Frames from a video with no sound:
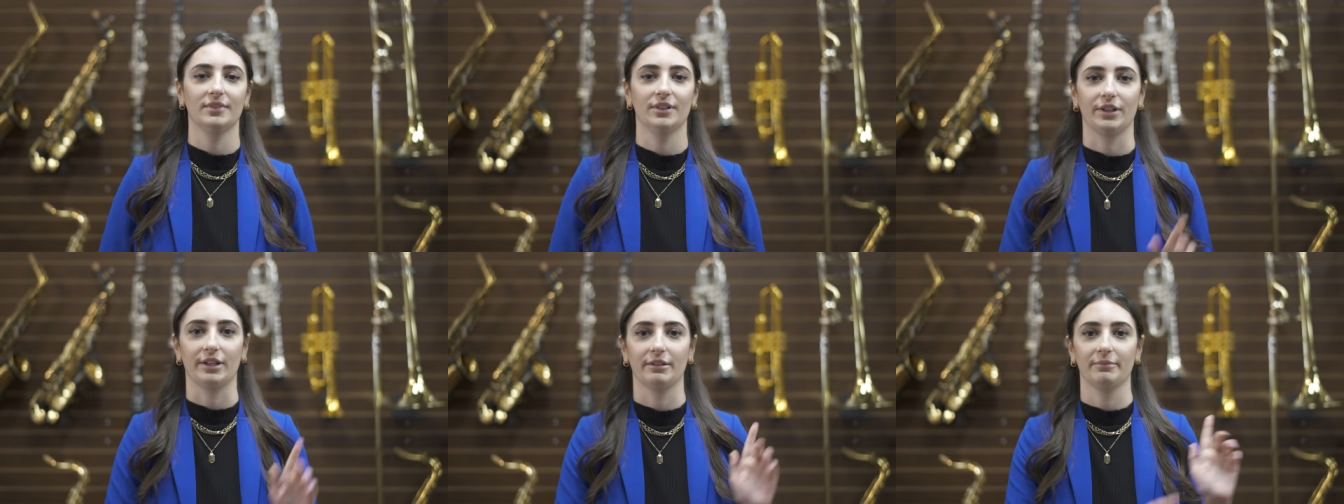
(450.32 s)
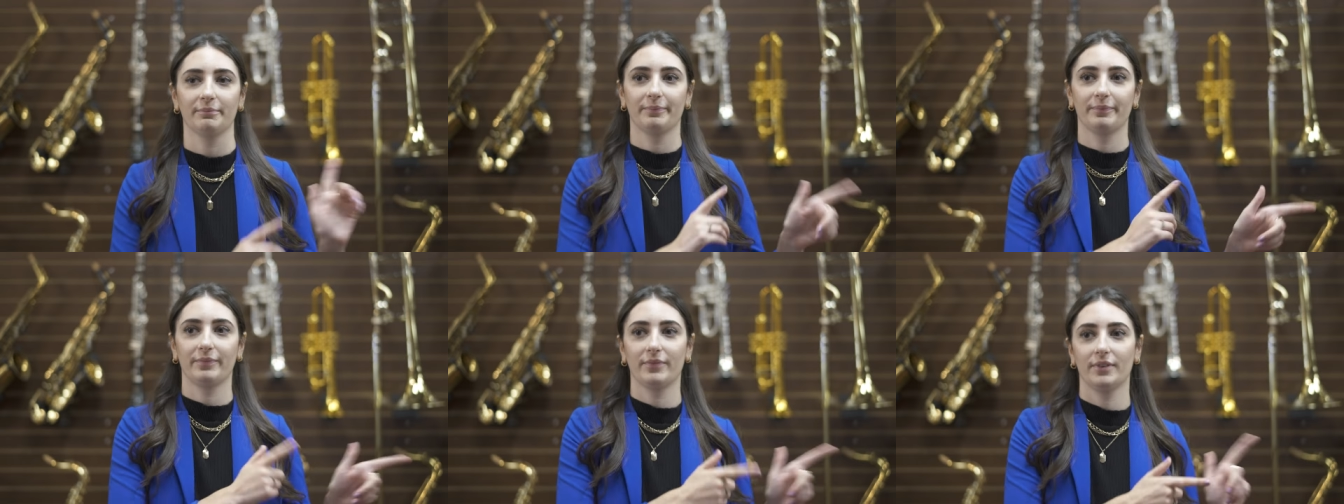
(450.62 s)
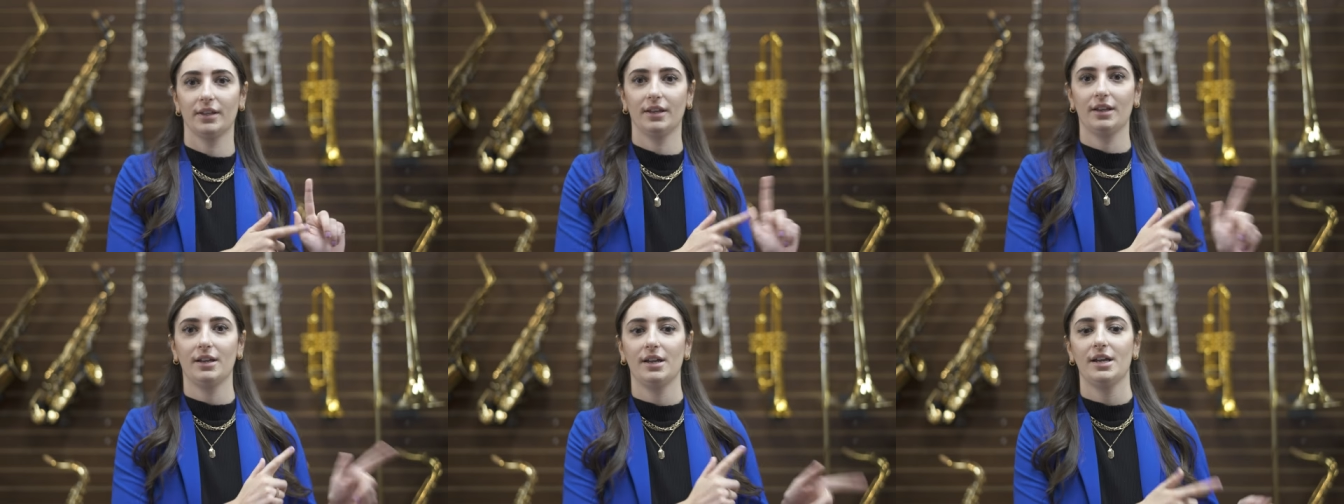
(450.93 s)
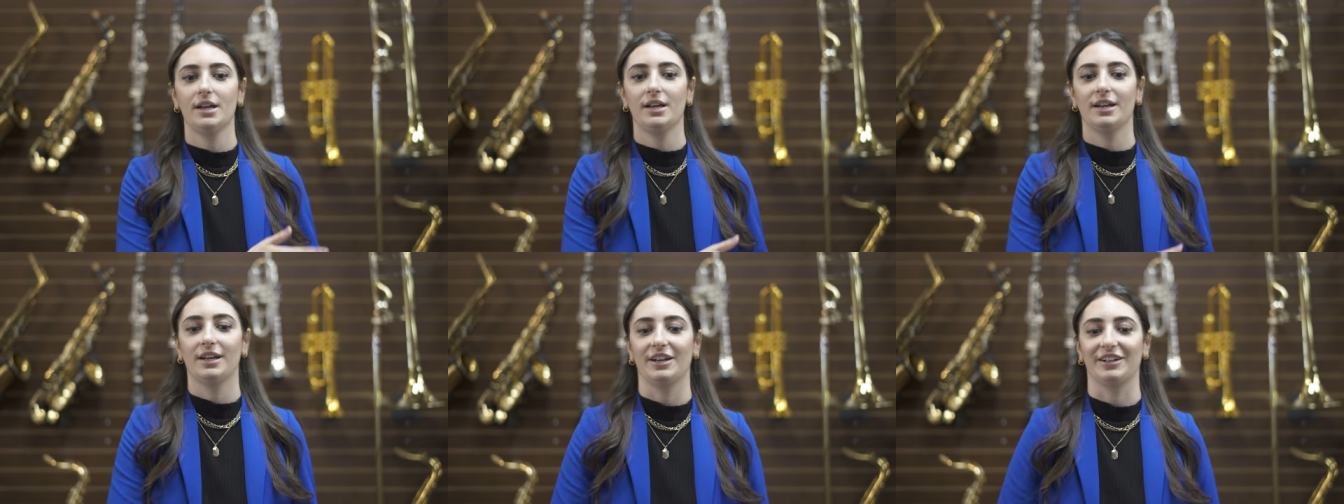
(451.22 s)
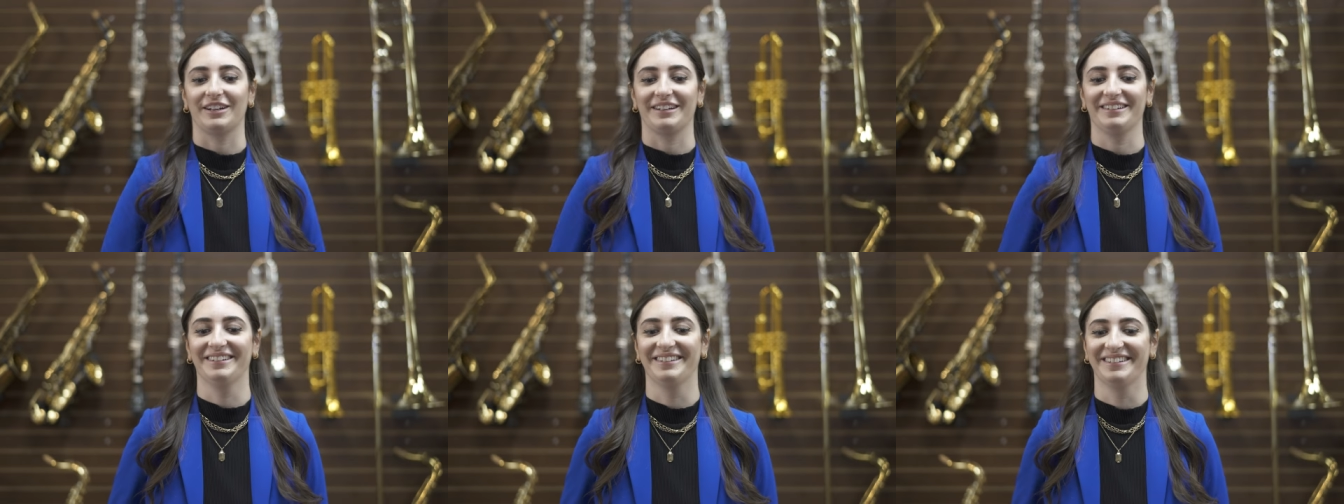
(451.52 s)
okay
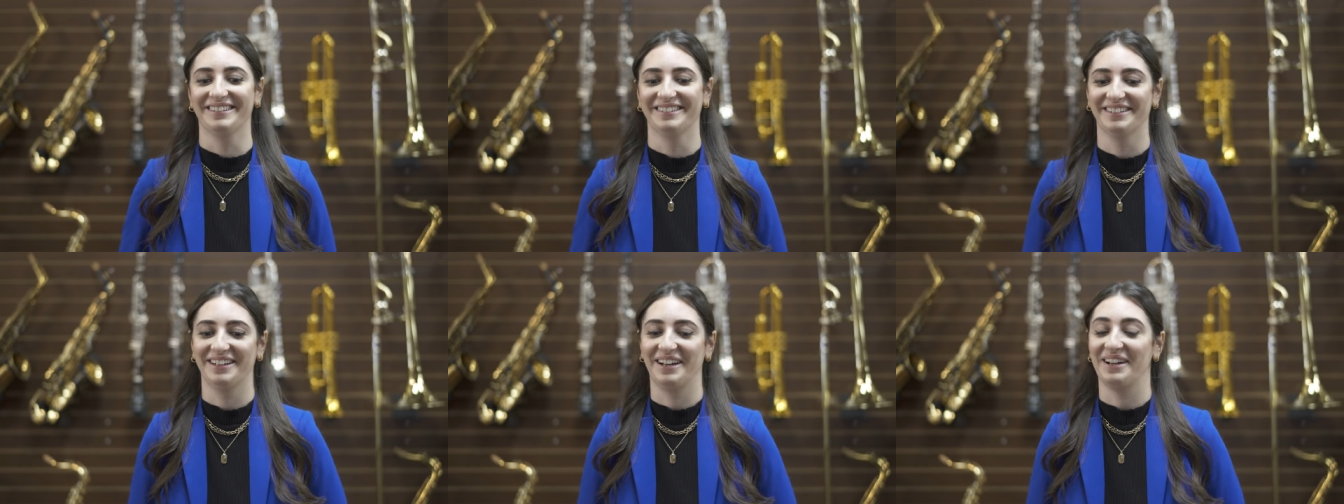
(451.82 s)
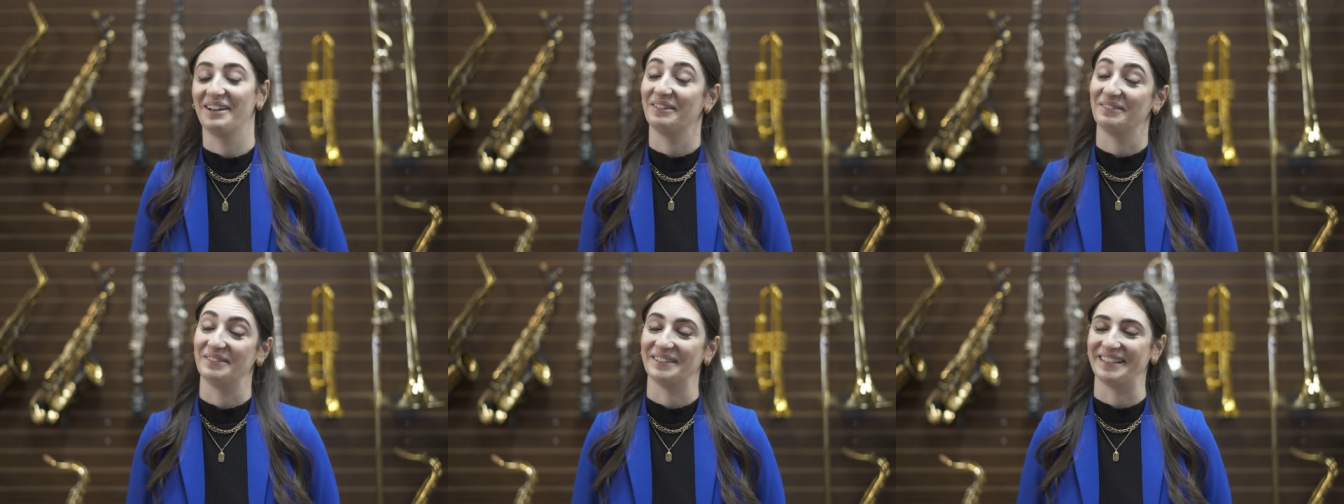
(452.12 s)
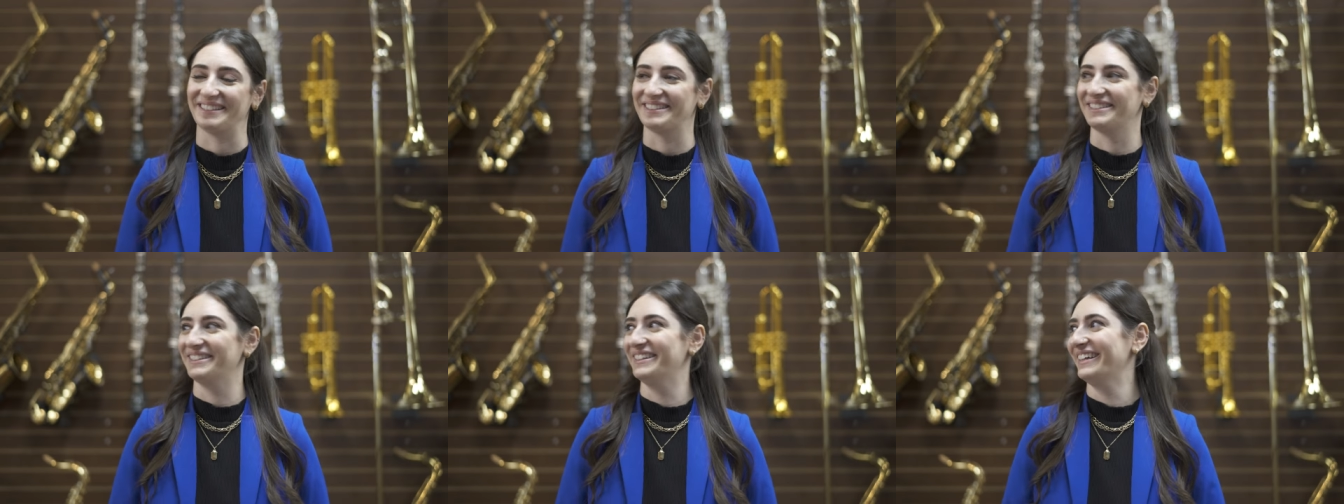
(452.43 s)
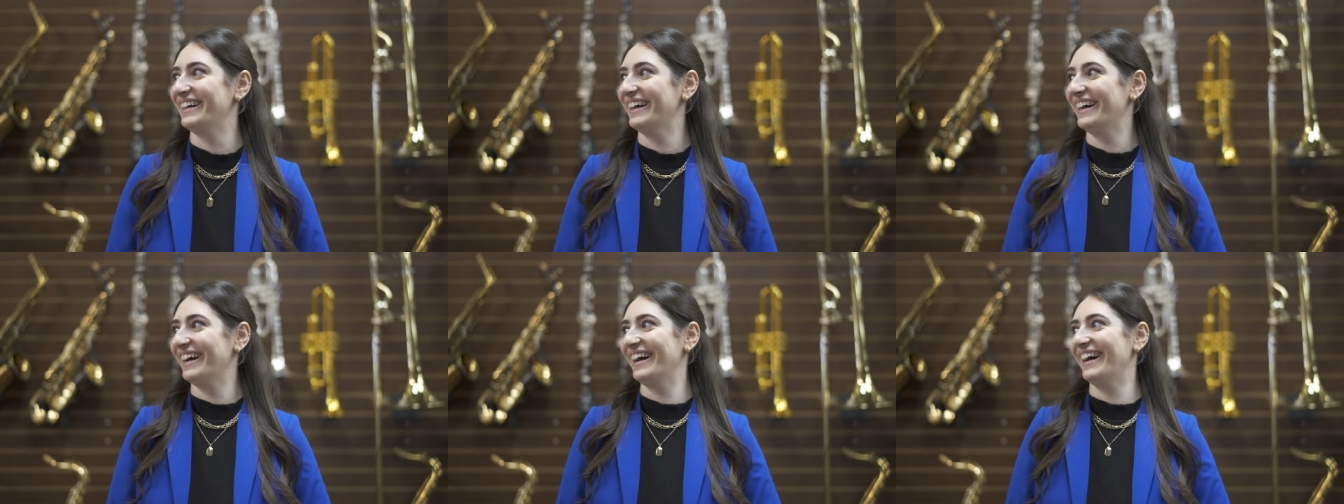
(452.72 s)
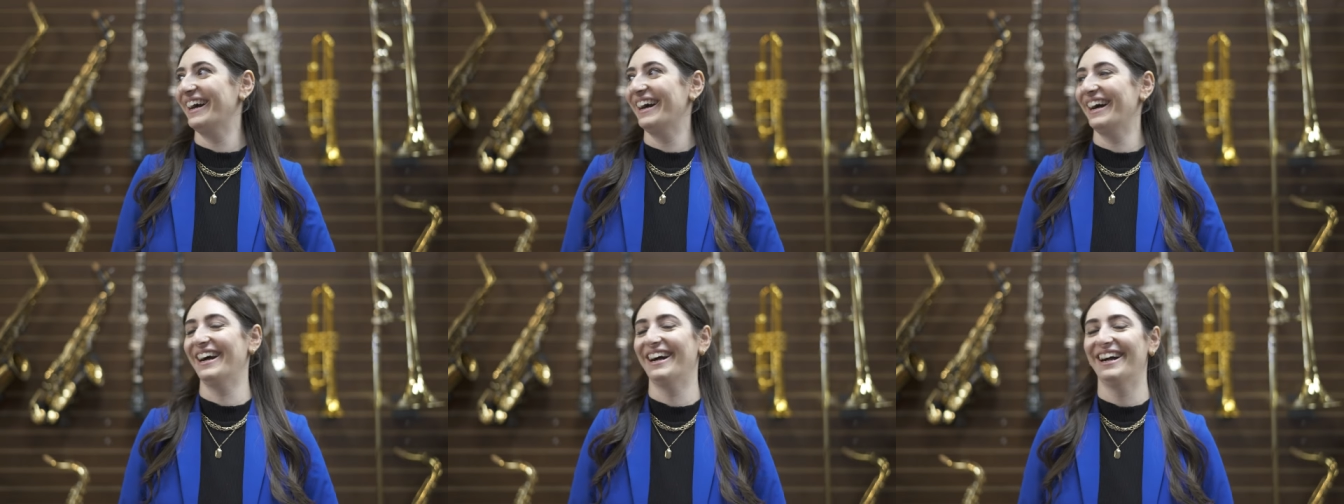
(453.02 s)
Okay, I will not do
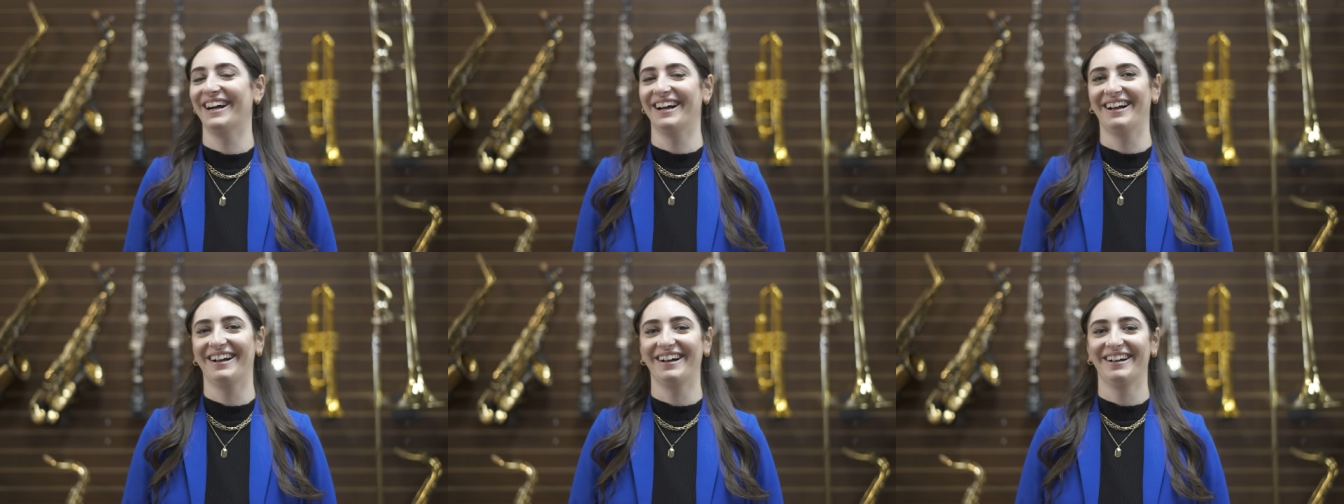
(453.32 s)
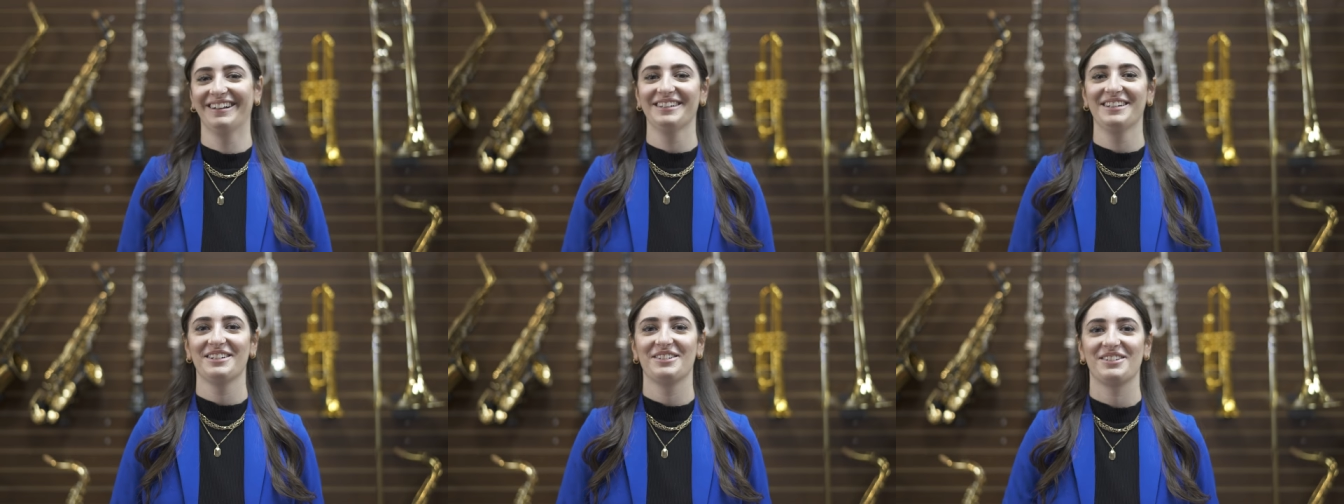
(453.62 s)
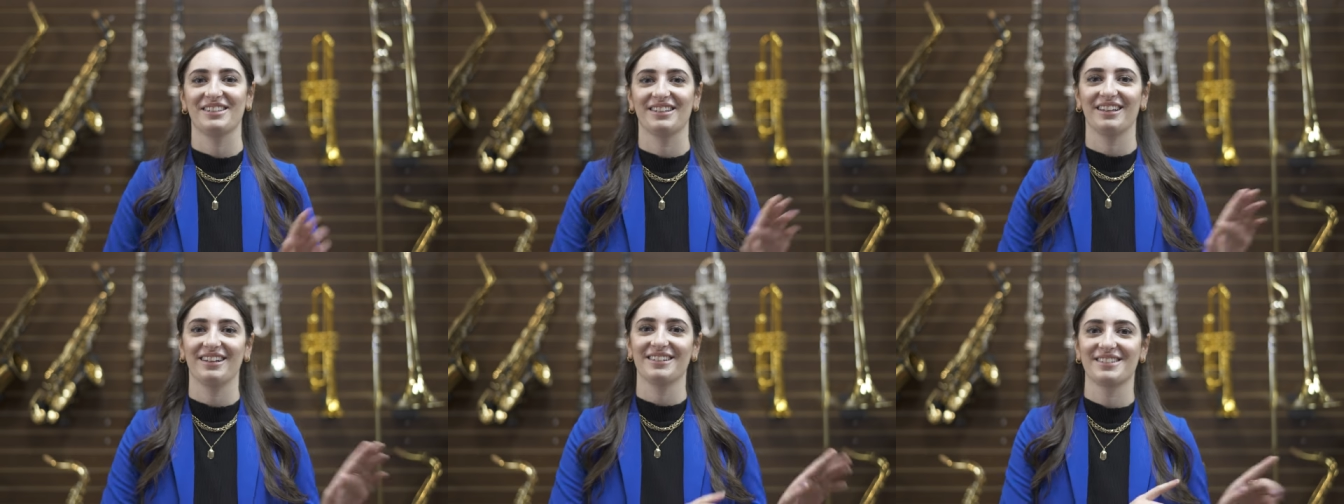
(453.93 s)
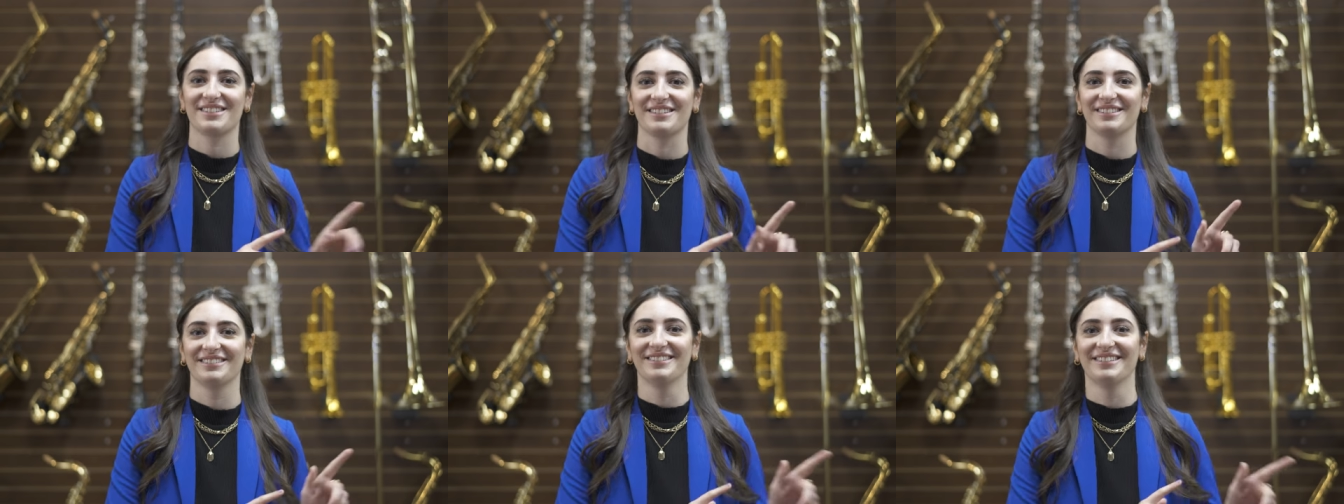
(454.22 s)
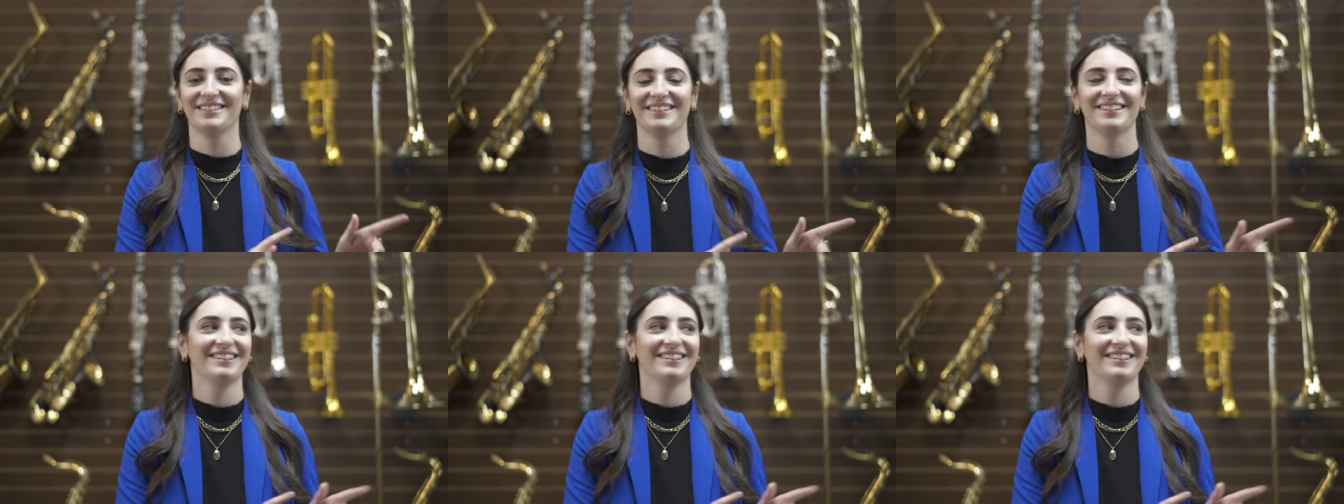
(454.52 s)
that. do the hustle.